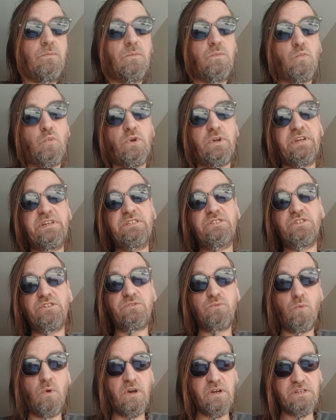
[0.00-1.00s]
where he
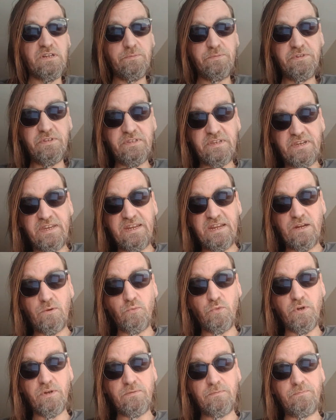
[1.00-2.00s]
just walked up to the
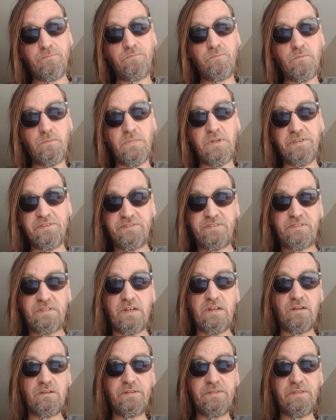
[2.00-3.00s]
camera and
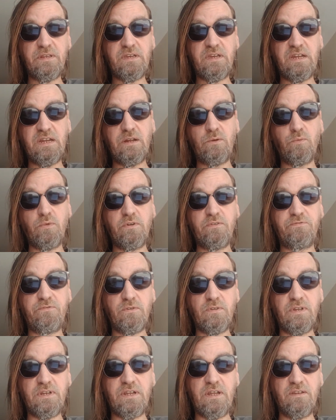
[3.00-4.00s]
stared at the camera
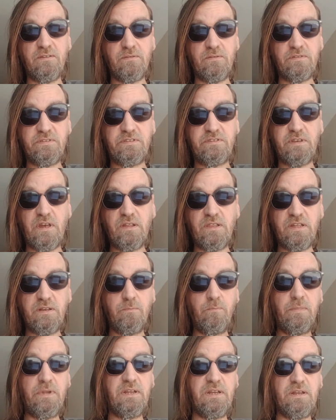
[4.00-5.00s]
for like a solid
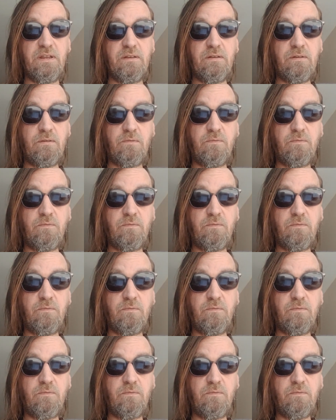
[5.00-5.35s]
minute,